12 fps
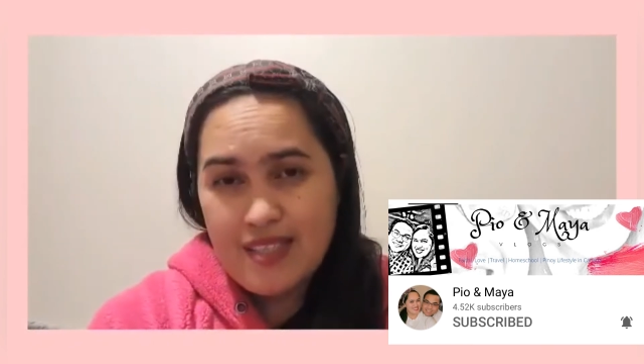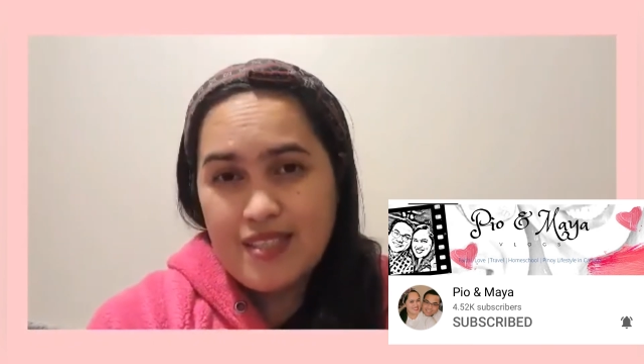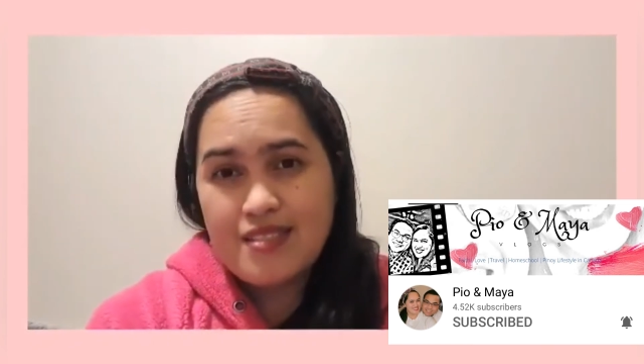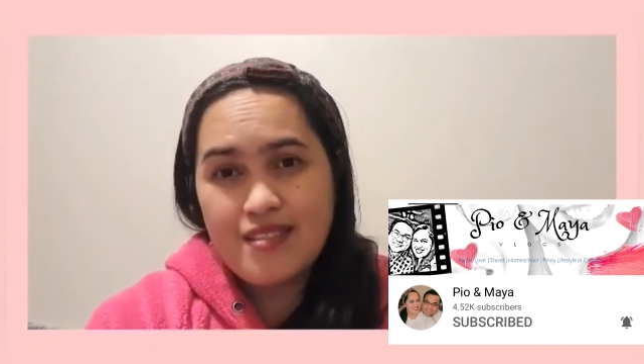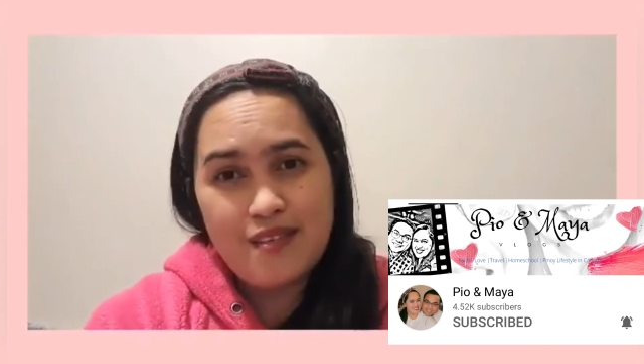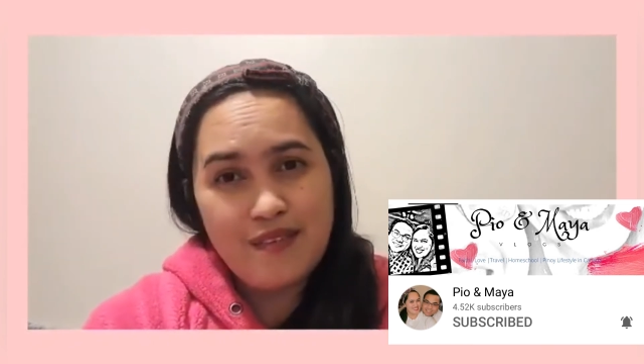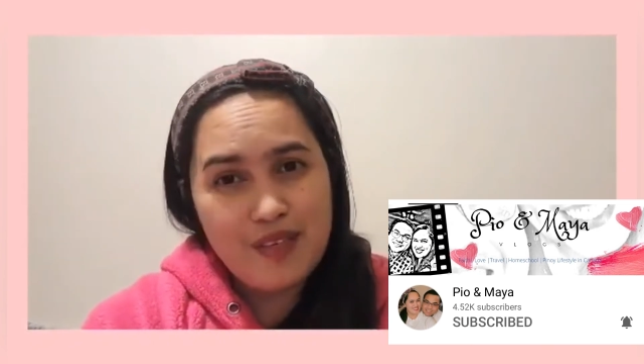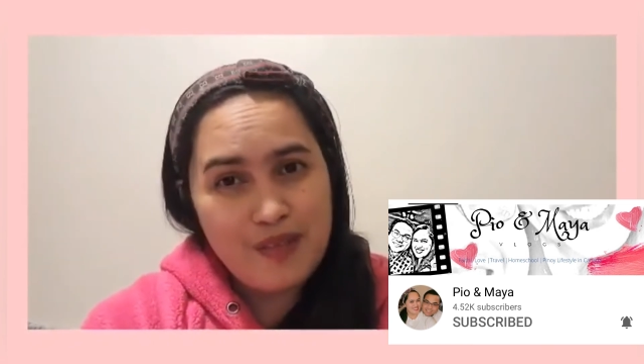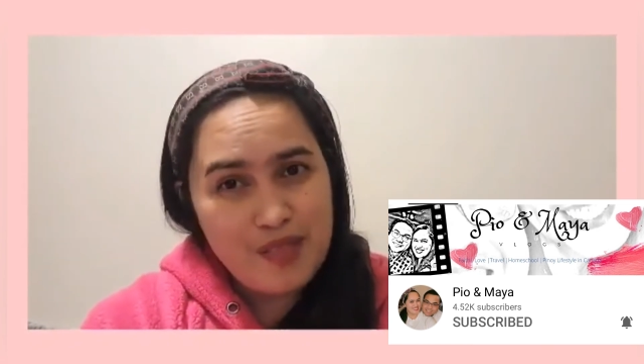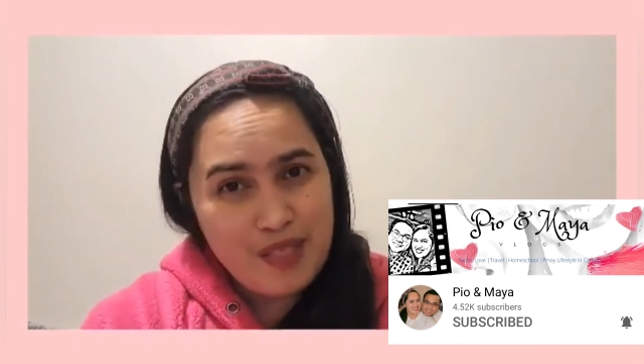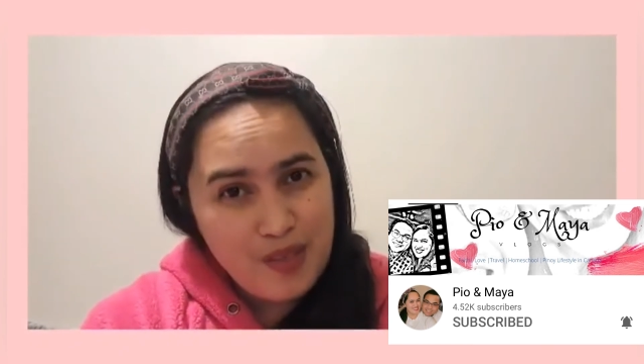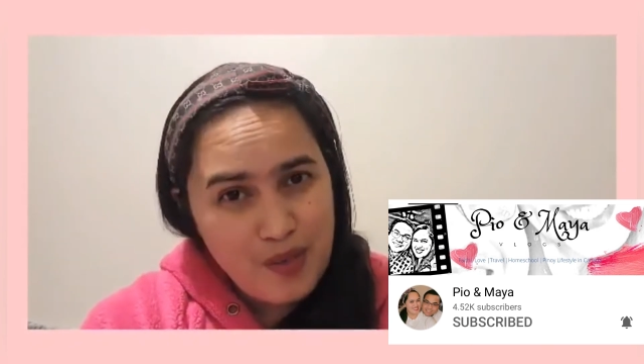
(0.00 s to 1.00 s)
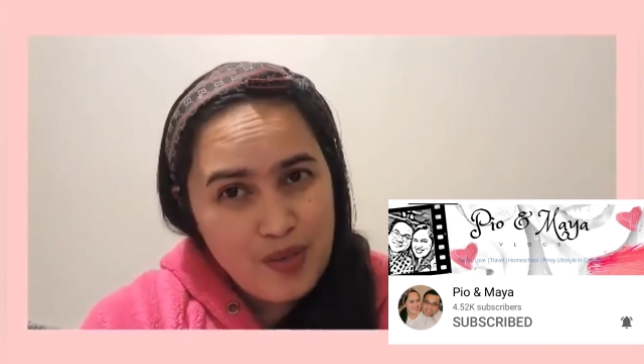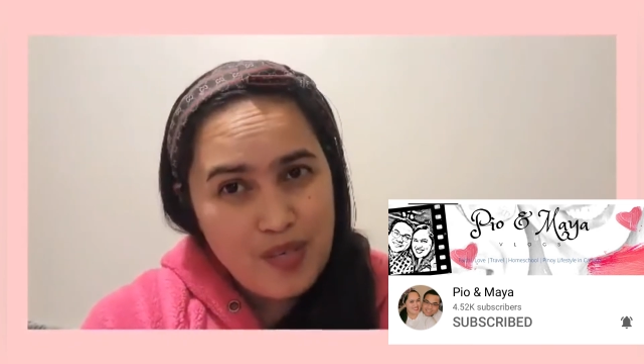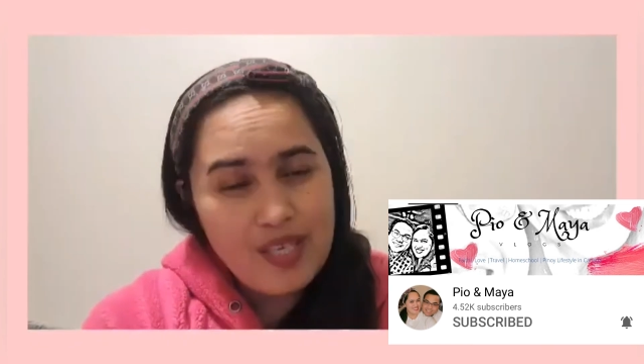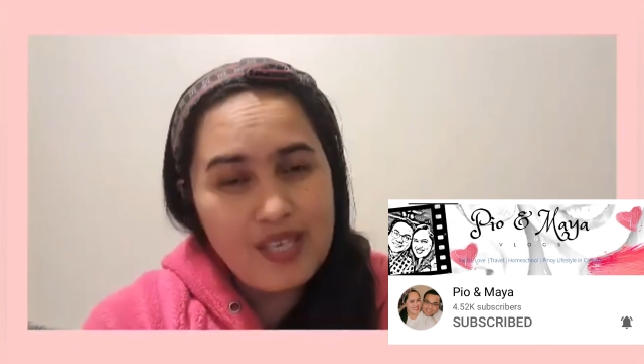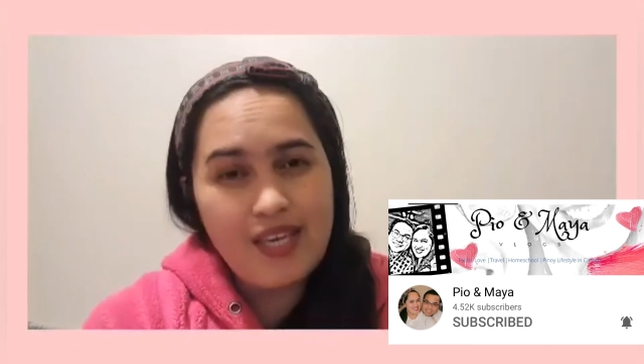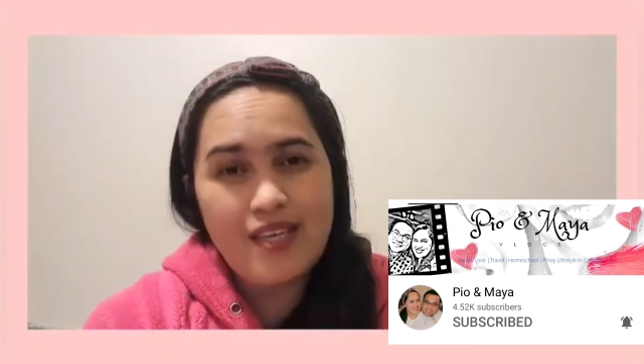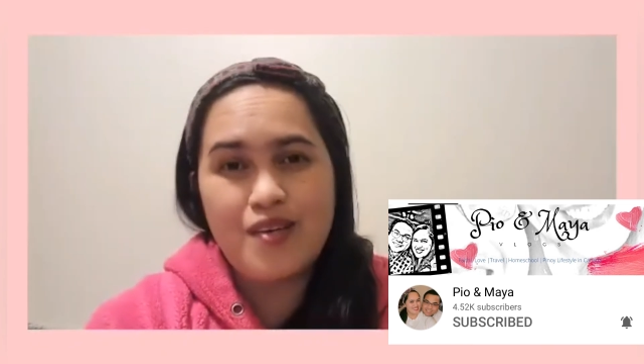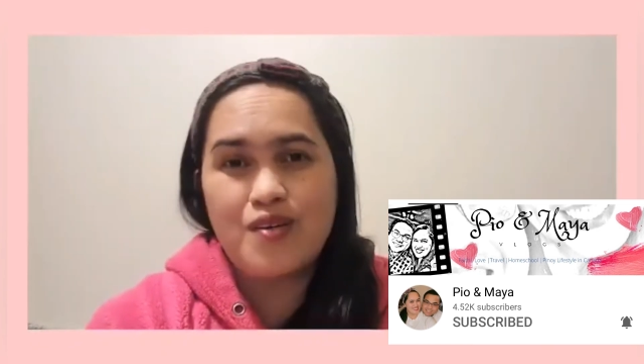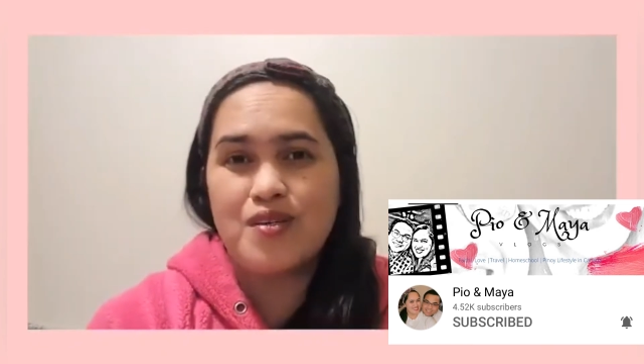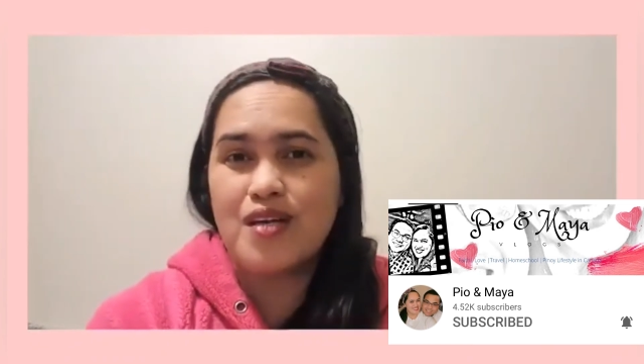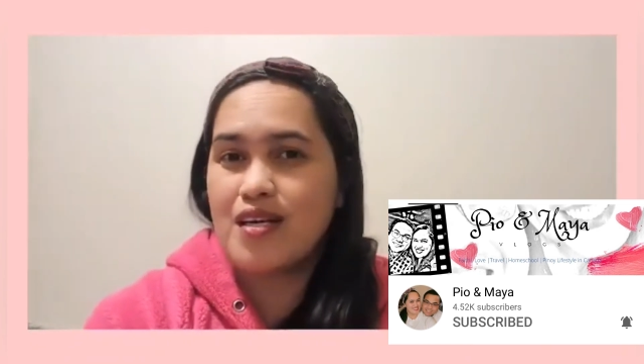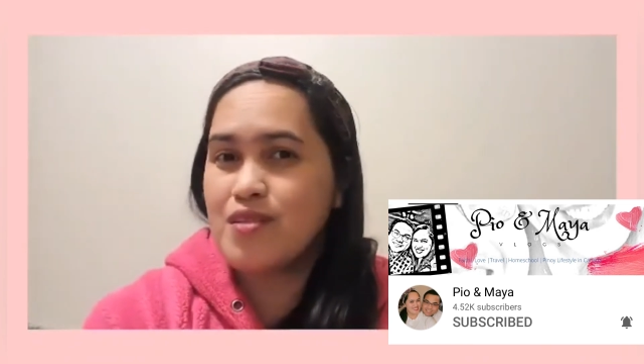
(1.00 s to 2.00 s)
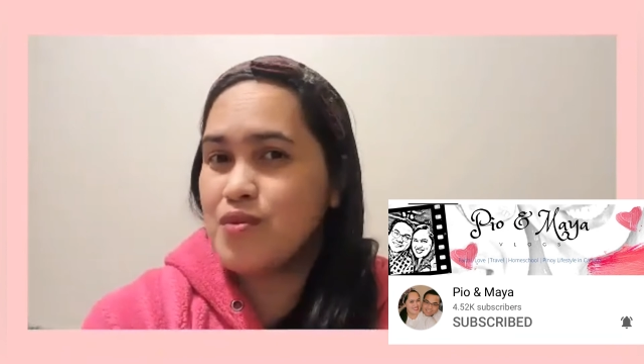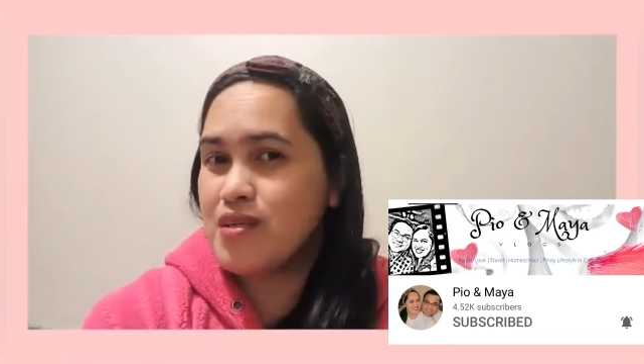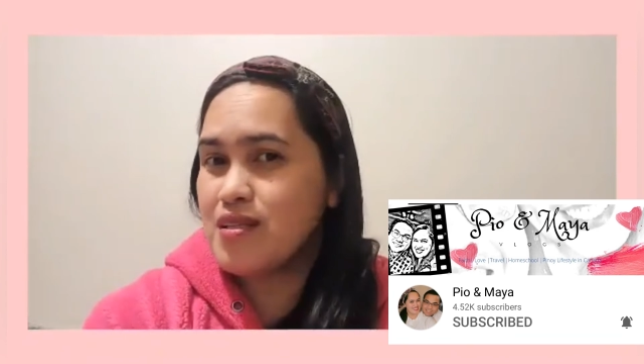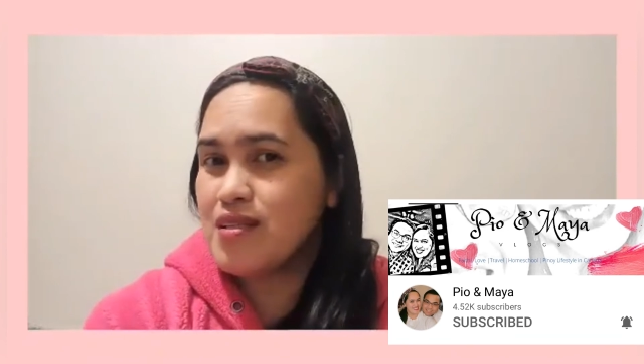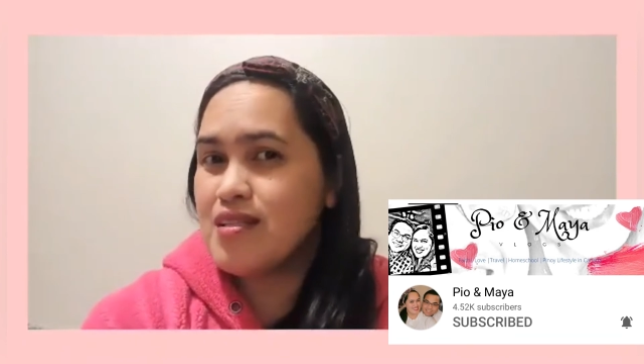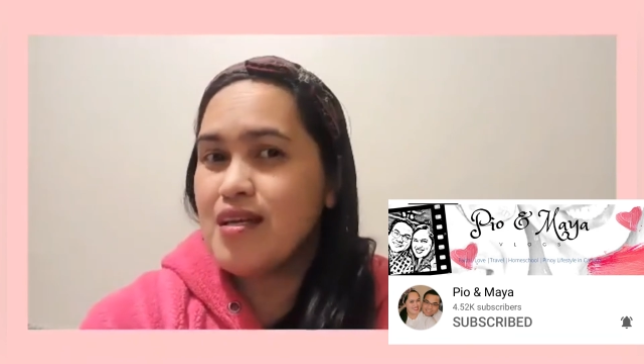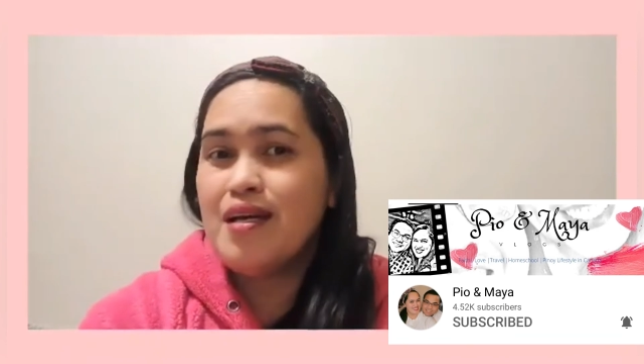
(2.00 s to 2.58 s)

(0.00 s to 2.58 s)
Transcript: Serve our Lord. I know God will